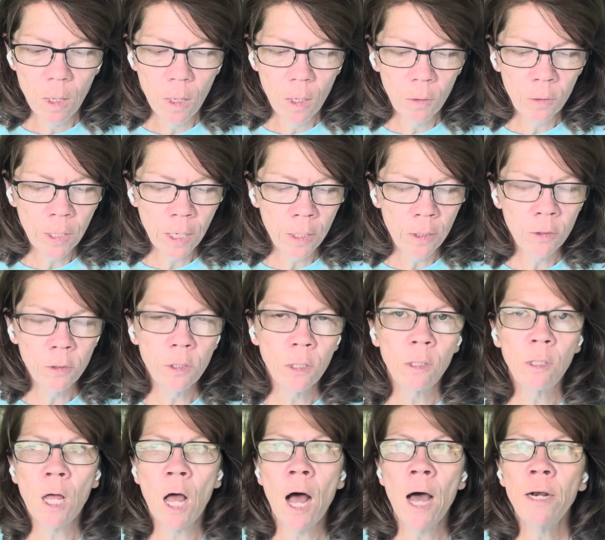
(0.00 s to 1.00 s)
Okay, there's a
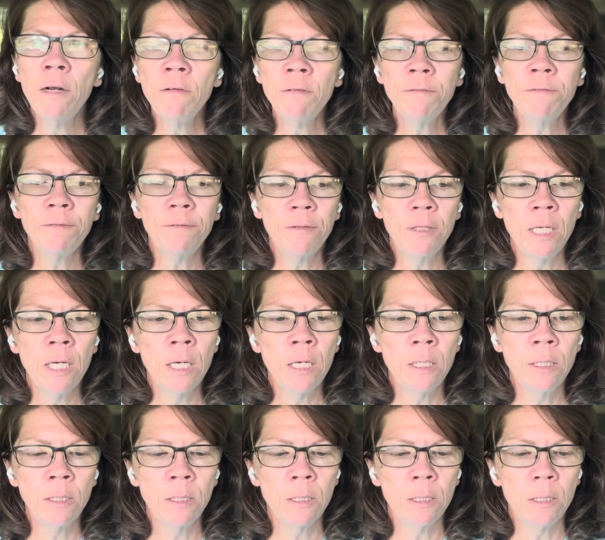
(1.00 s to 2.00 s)
lot of
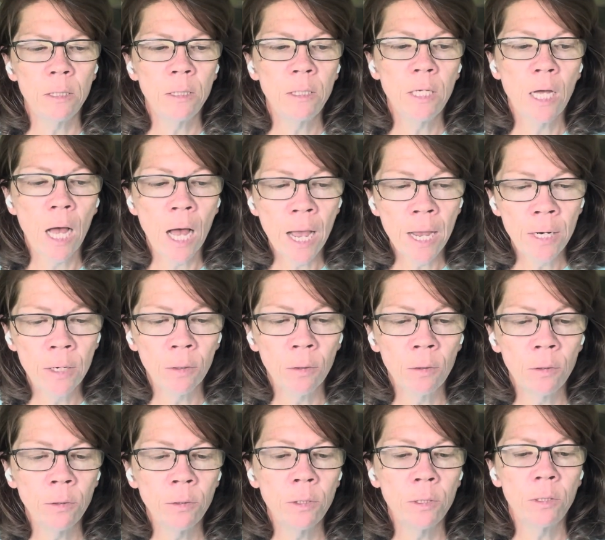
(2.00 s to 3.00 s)
these
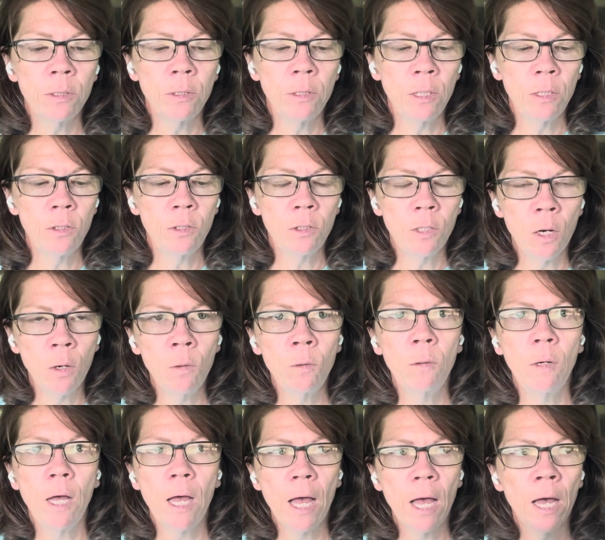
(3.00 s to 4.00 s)
titles that don't
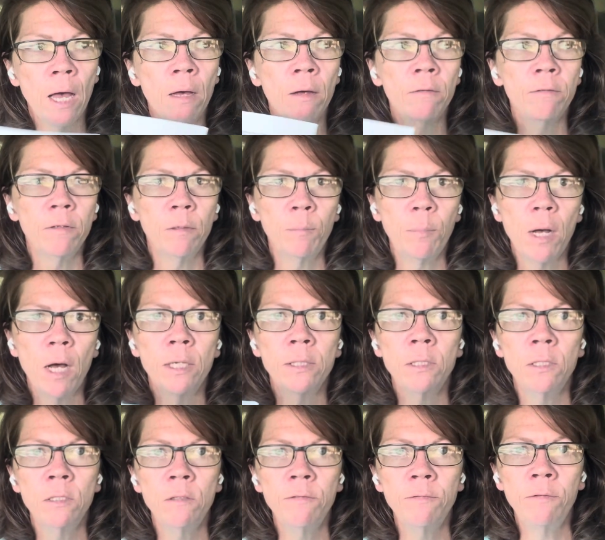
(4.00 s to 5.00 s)
have a
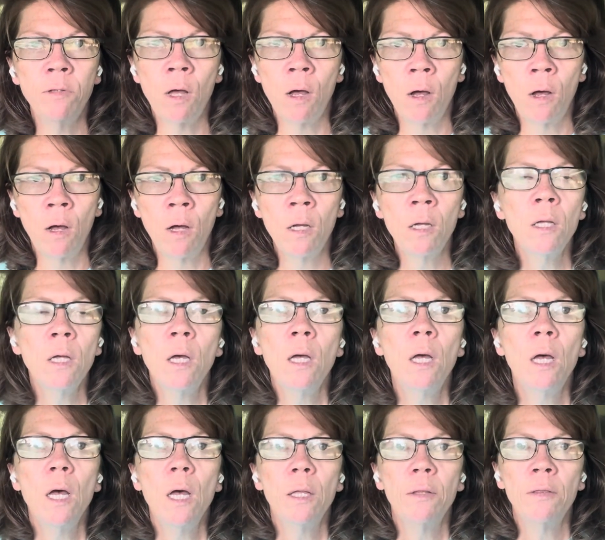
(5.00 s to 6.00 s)
positive law,
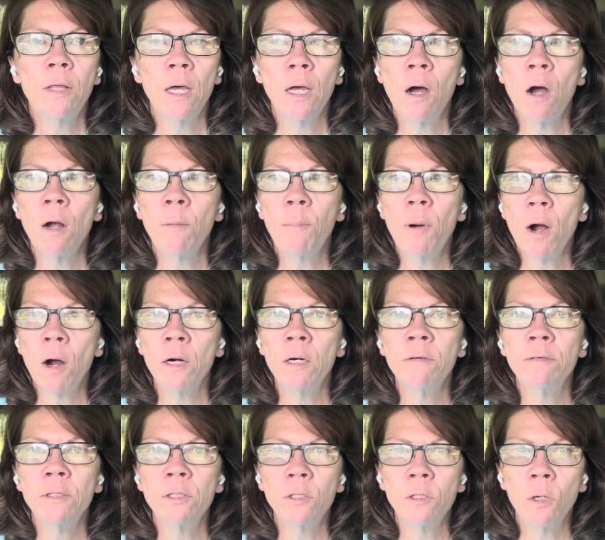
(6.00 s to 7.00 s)
that are part
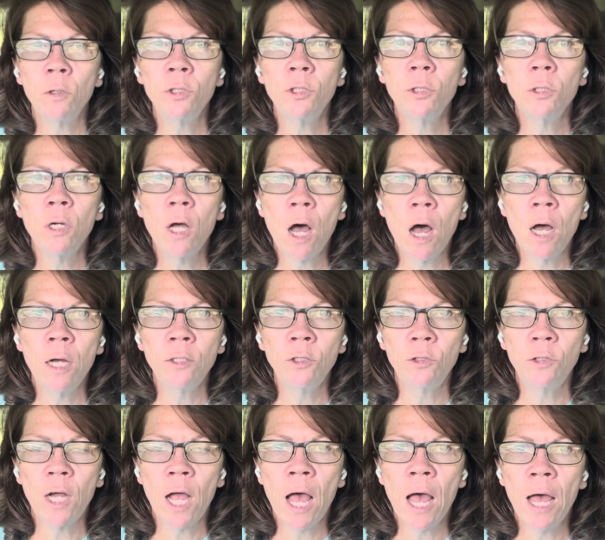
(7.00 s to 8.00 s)
of a social
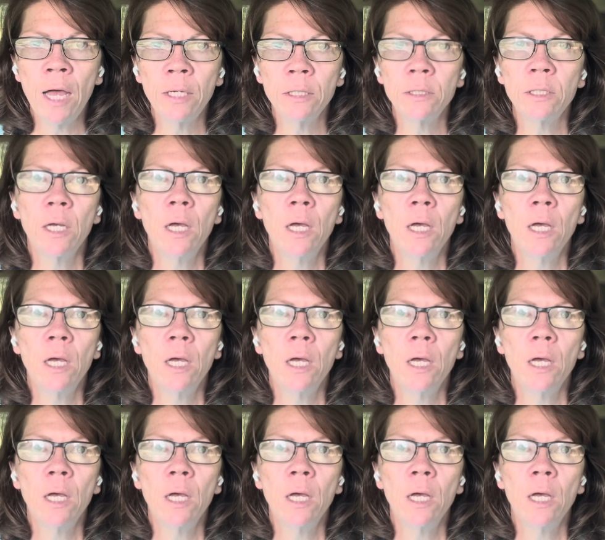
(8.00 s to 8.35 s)
contract